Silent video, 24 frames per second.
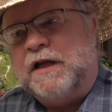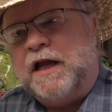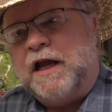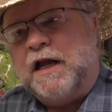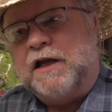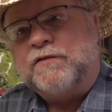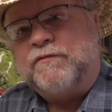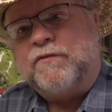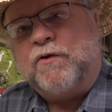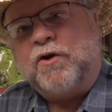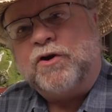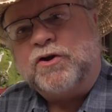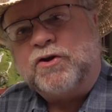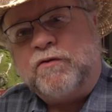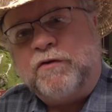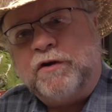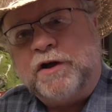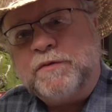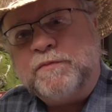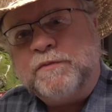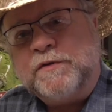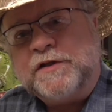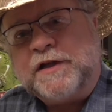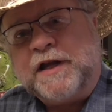as far as
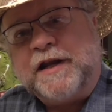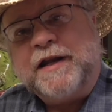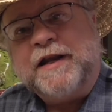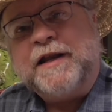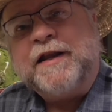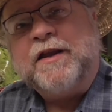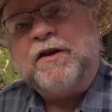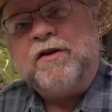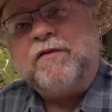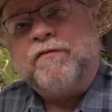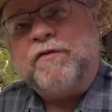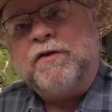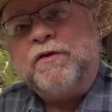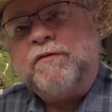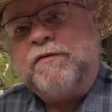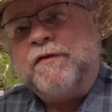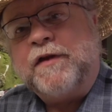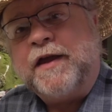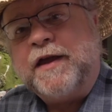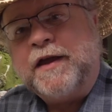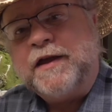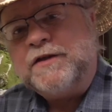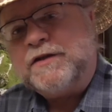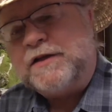Christmas I did get a few
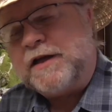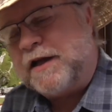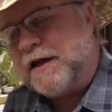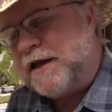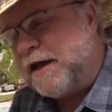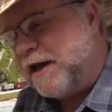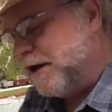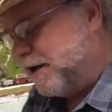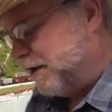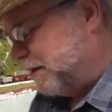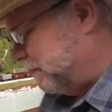things. I got